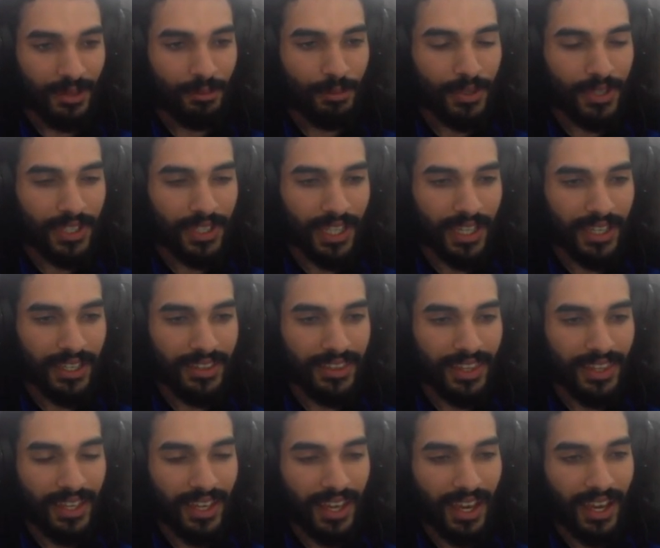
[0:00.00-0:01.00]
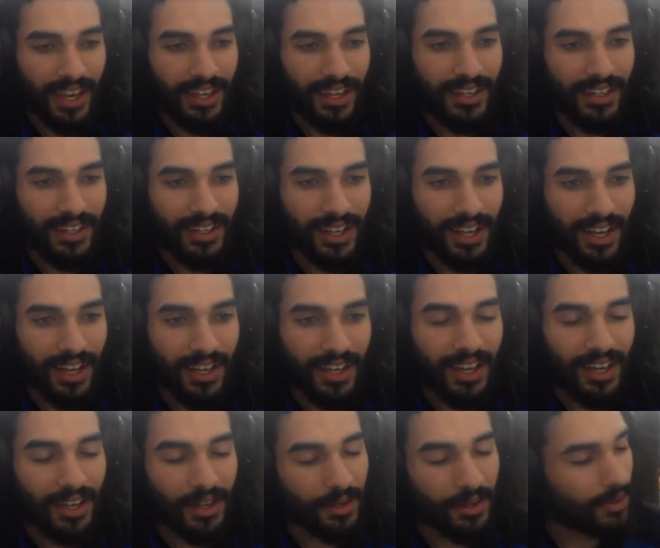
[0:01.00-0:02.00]
But, like, they added,
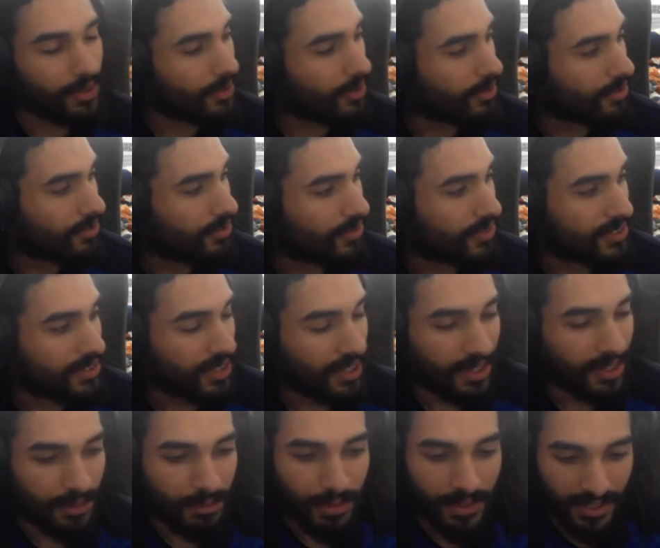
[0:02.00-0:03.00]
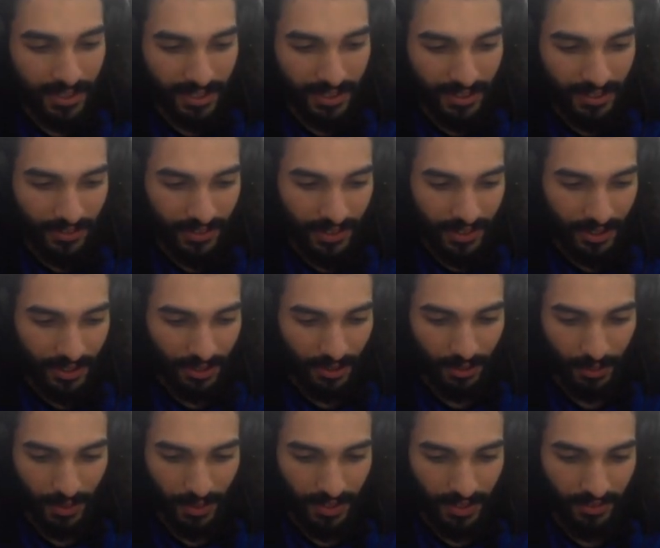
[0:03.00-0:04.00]
I don't know if it's on the PC version
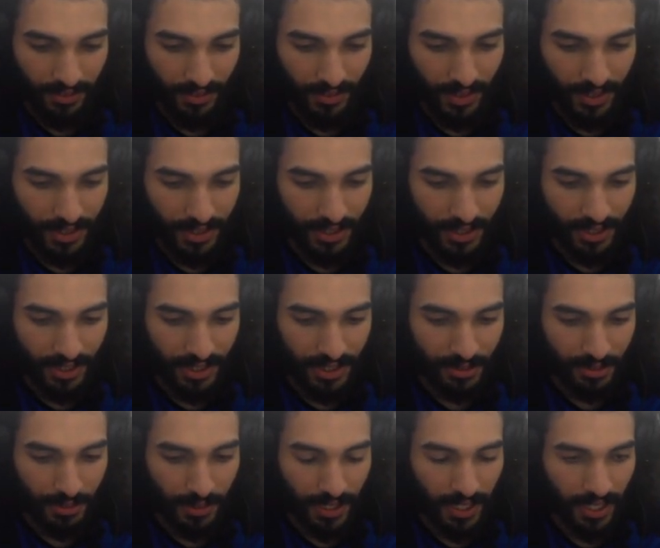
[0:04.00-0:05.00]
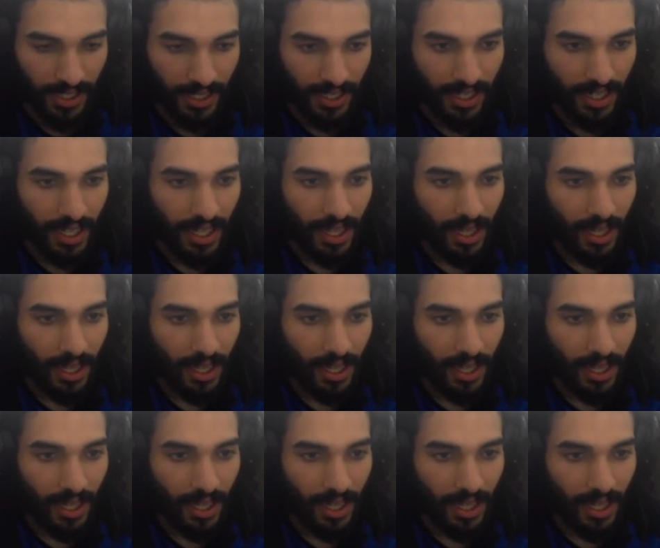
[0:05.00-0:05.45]
or whatever version she's playing,